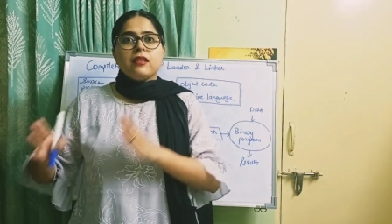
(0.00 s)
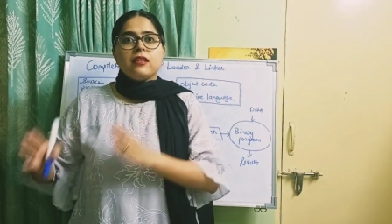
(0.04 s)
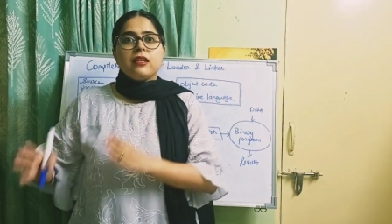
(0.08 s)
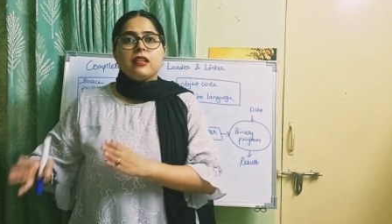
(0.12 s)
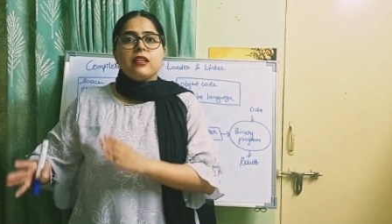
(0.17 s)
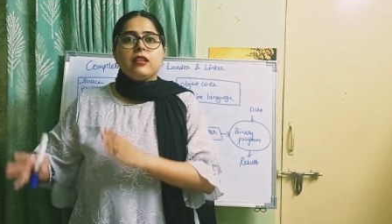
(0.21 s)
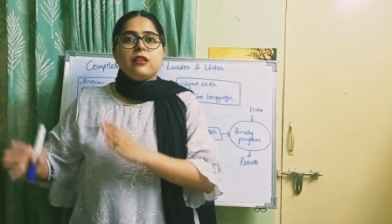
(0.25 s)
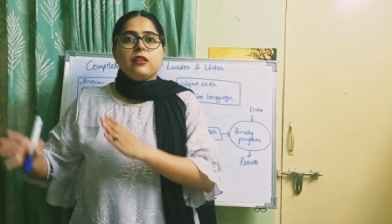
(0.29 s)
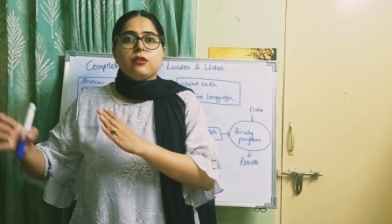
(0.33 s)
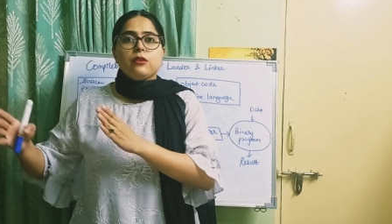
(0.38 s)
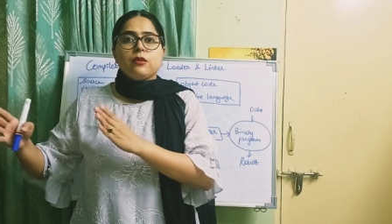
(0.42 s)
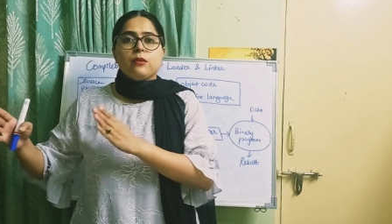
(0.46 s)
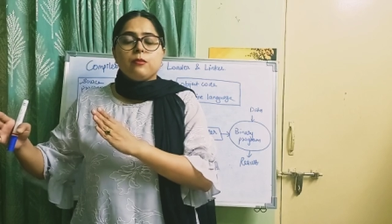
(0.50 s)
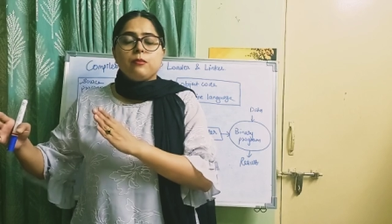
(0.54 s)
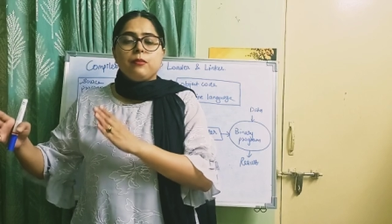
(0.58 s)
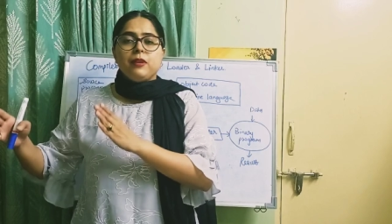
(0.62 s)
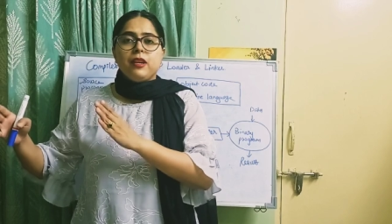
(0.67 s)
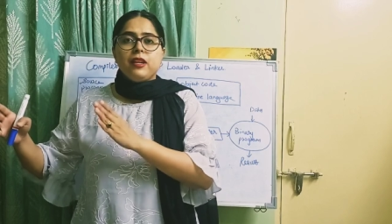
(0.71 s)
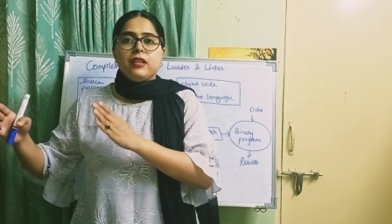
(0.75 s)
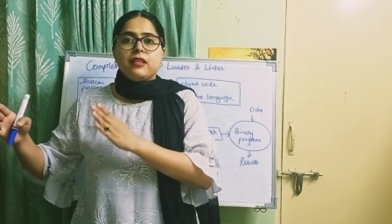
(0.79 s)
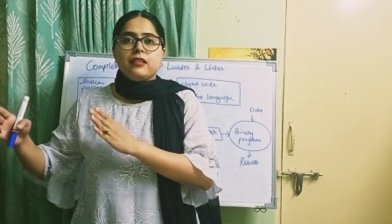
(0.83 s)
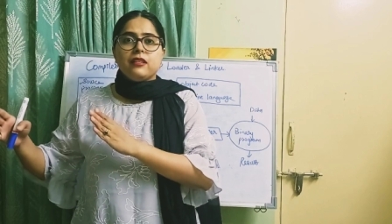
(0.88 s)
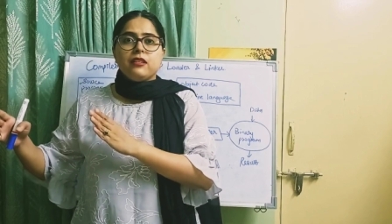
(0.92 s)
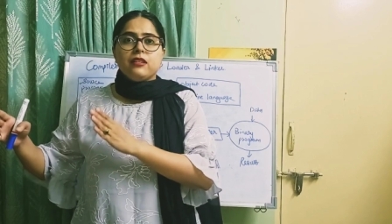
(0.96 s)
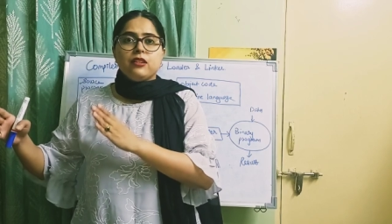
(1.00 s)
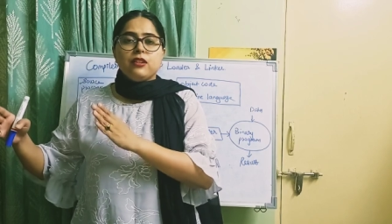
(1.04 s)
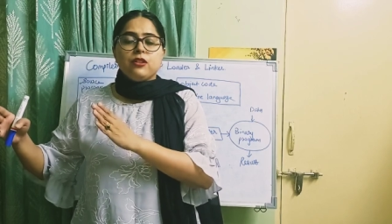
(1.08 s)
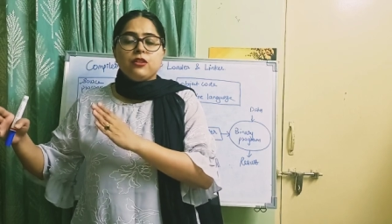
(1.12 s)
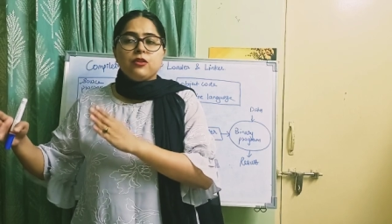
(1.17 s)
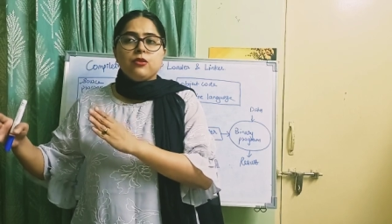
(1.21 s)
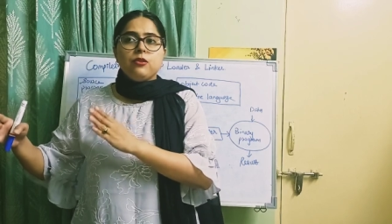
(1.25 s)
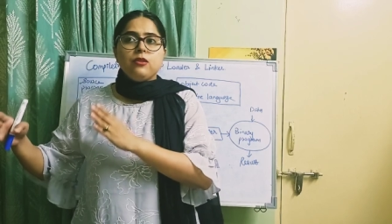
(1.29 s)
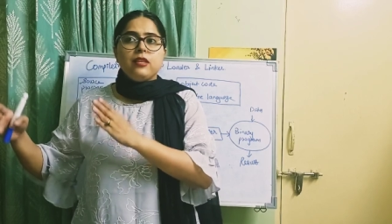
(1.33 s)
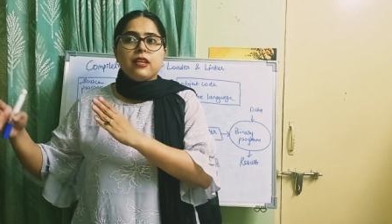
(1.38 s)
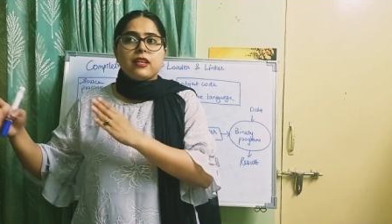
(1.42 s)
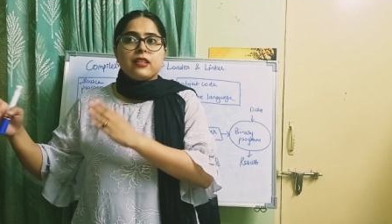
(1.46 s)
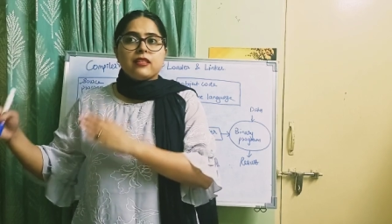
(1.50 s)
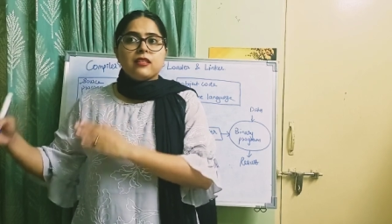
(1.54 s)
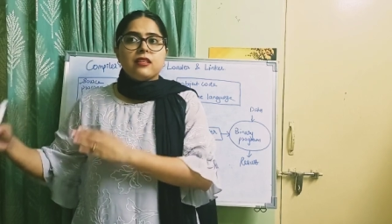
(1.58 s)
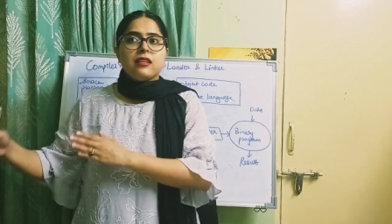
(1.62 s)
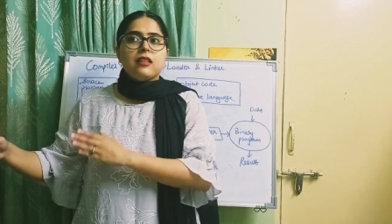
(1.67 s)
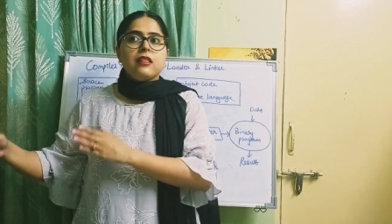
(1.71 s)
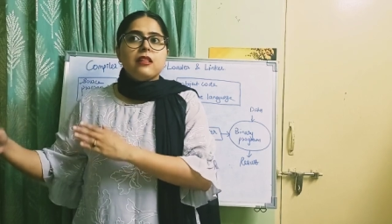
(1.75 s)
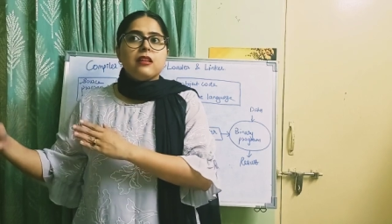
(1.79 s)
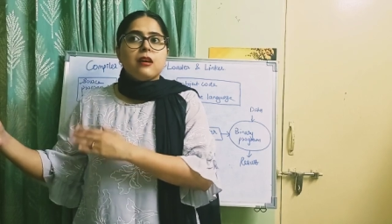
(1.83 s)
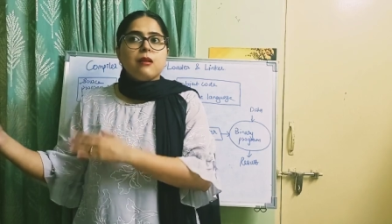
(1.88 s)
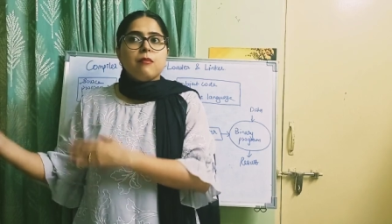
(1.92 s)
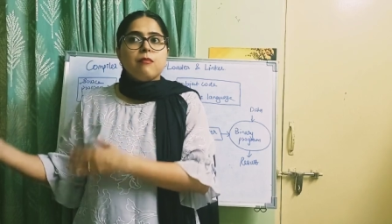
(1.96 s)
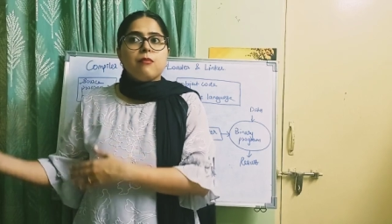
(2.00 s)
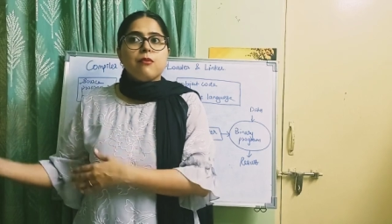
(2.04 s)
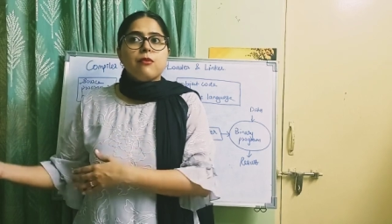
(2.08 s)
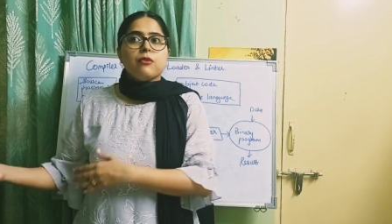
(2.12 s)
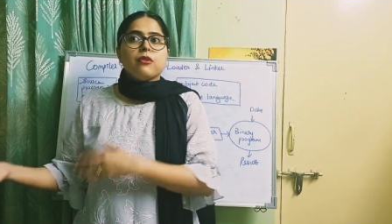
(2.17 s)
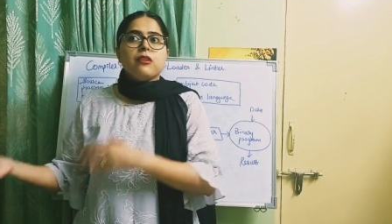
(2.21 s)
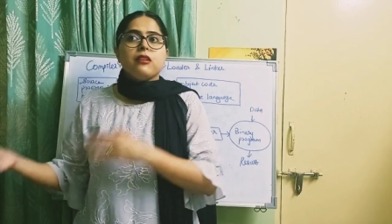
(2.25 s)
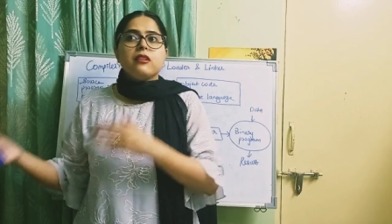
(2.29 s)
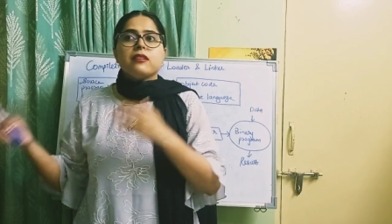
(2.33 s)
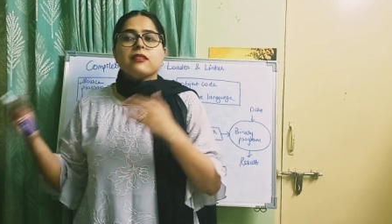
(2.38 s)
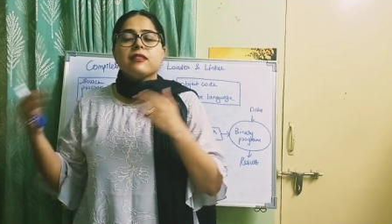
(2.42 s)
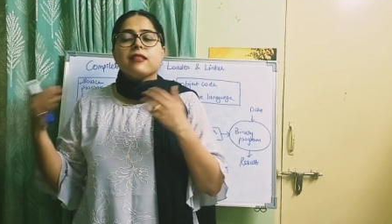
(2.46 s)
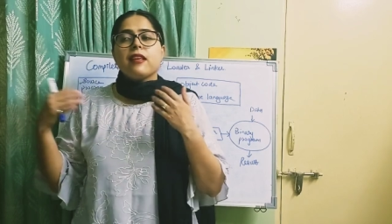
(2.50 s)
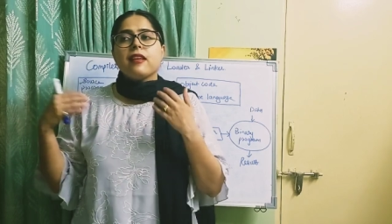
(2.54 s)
it into lexical components